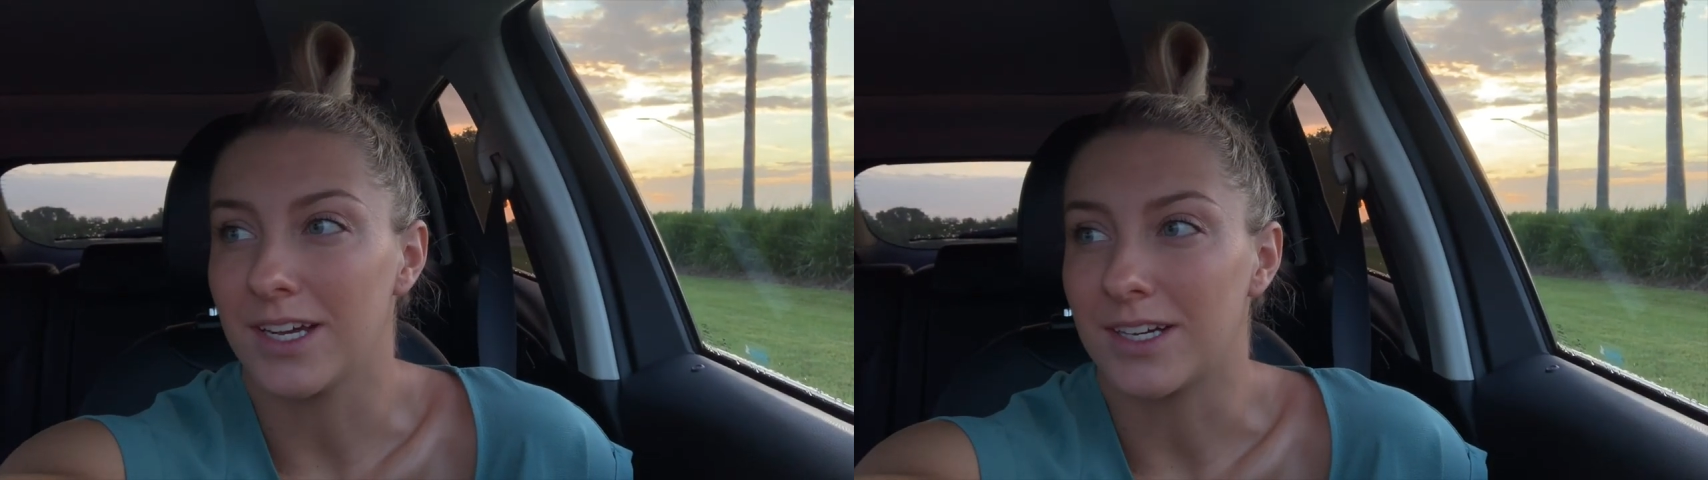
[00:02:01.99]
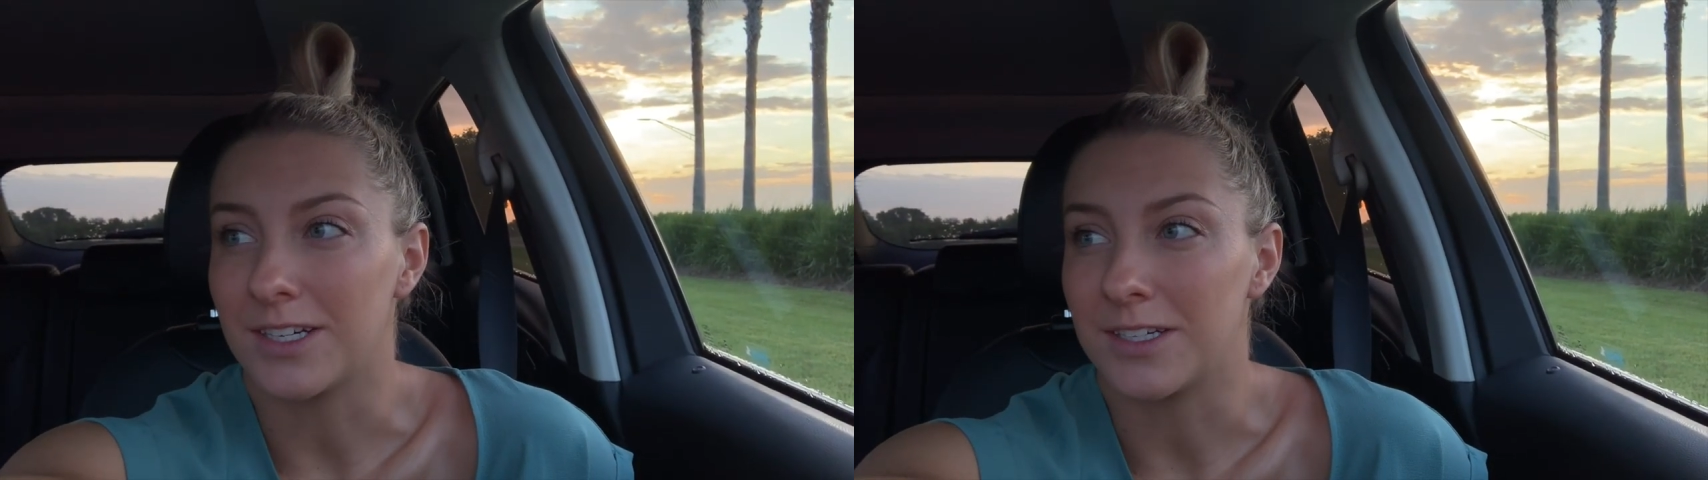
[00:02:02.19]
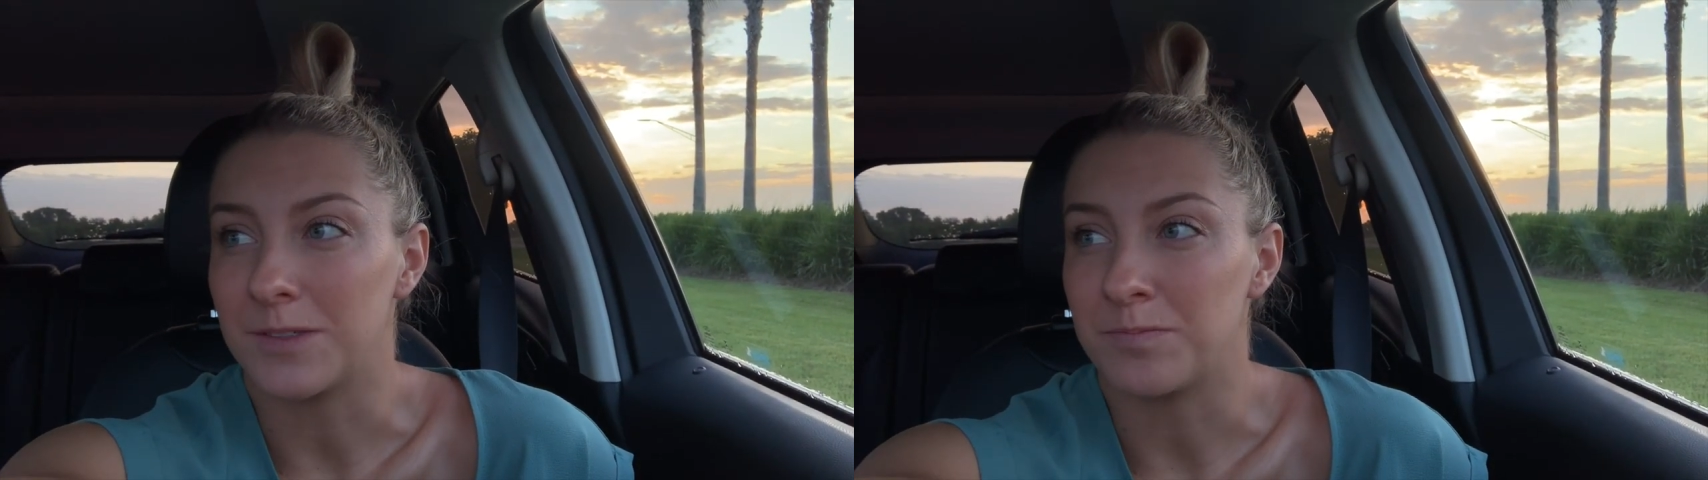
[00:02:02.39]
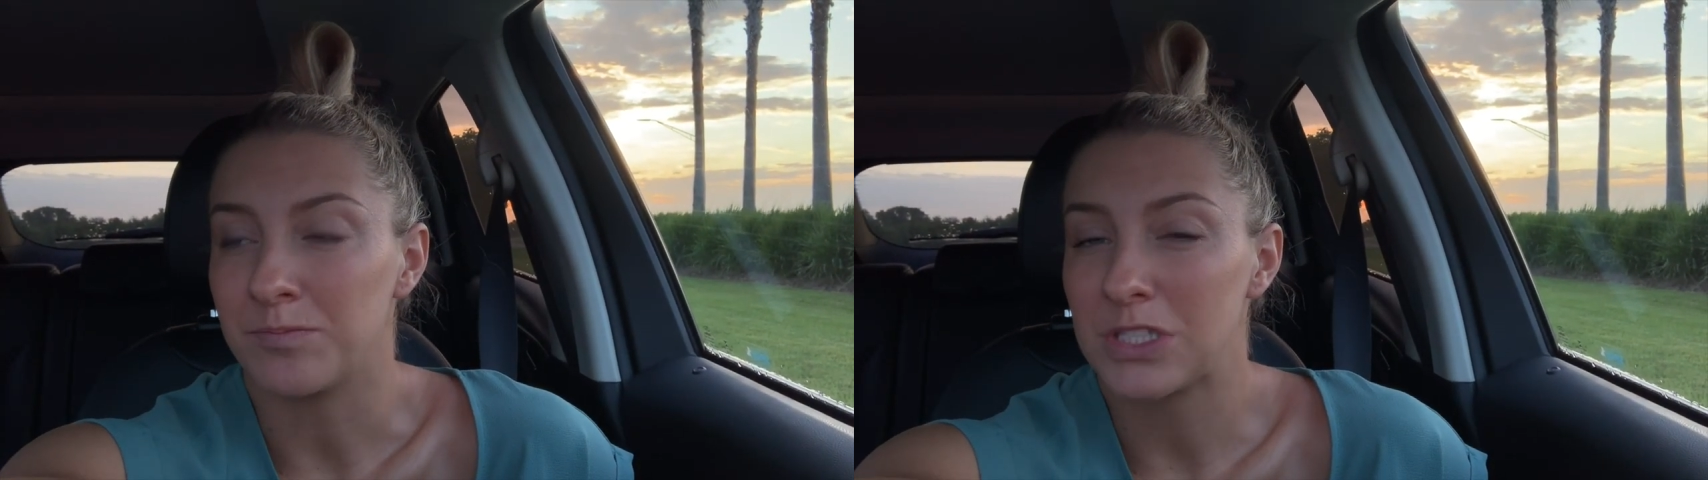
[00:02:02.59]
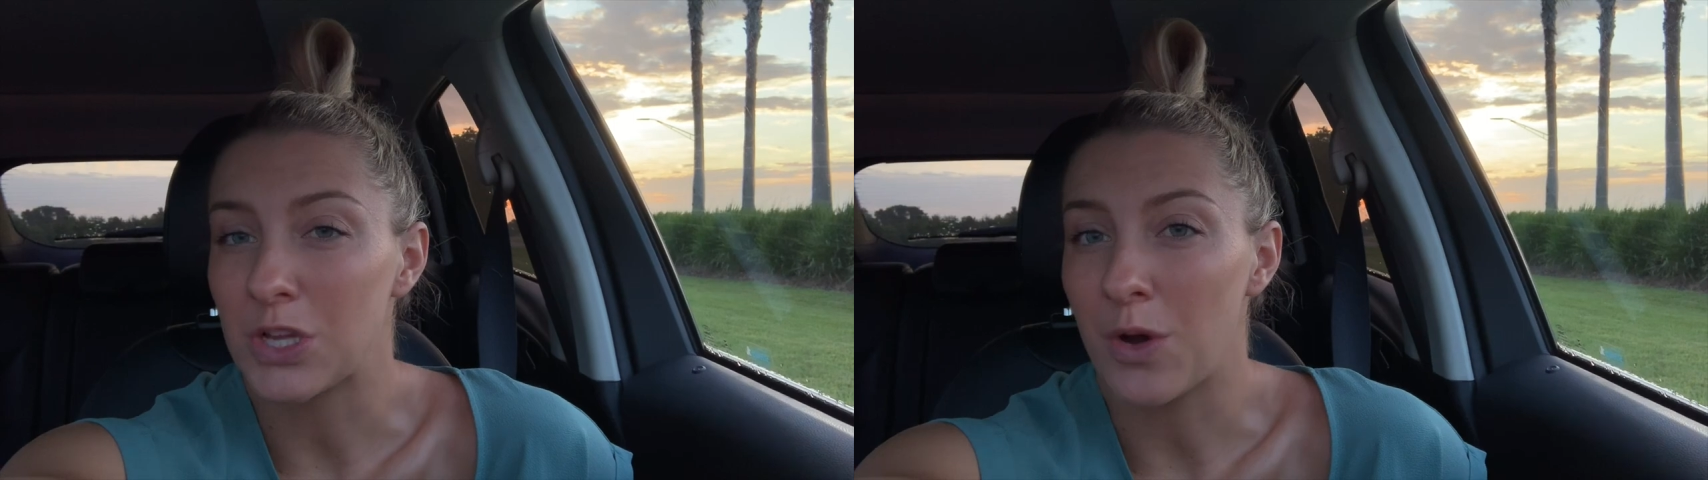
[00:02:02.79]

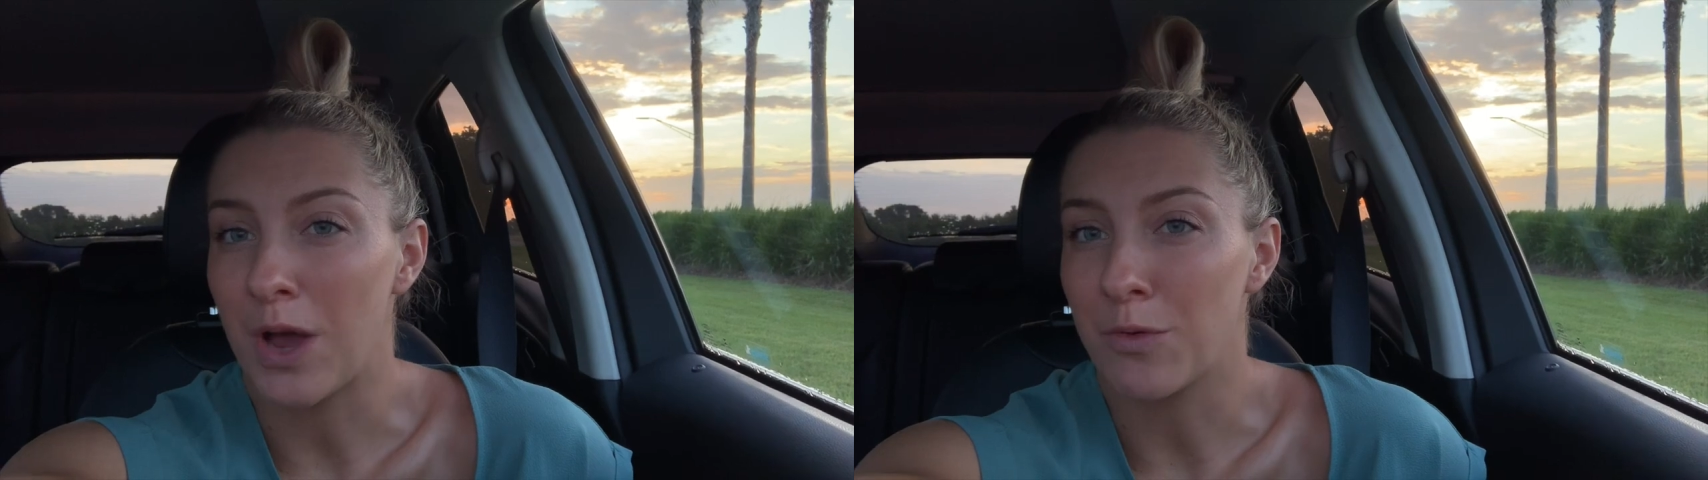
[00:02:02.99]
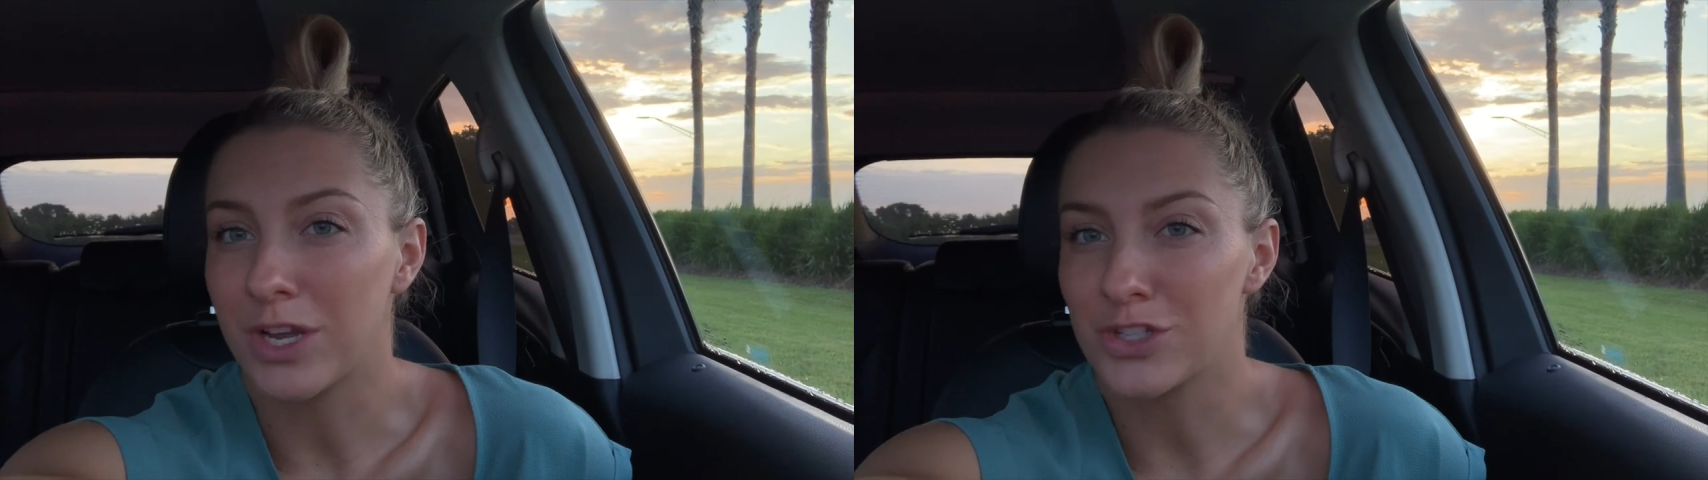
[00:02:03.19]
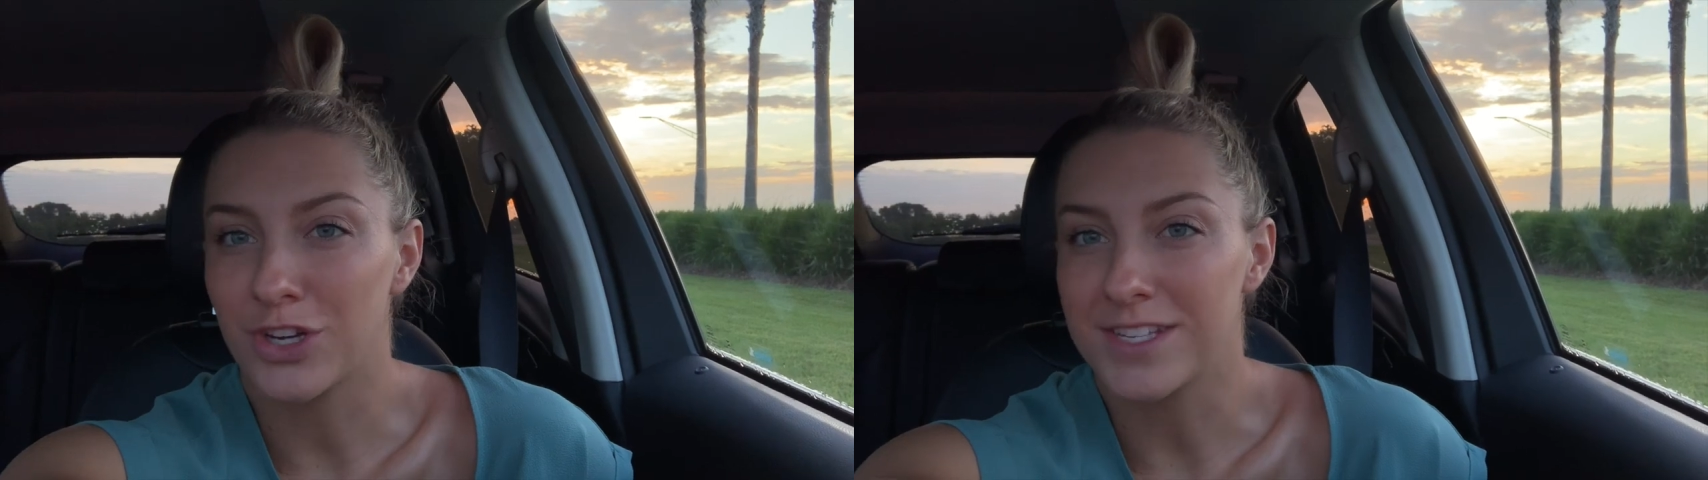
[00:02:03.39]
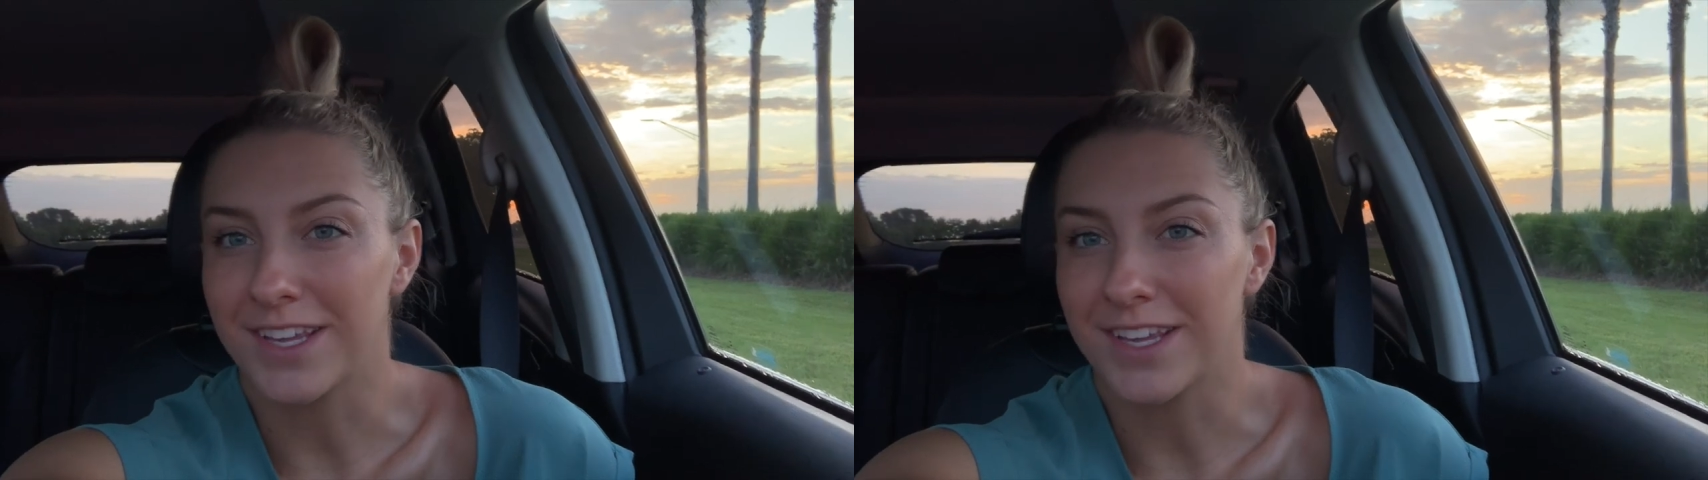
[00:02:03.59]
um, so I will catch you guys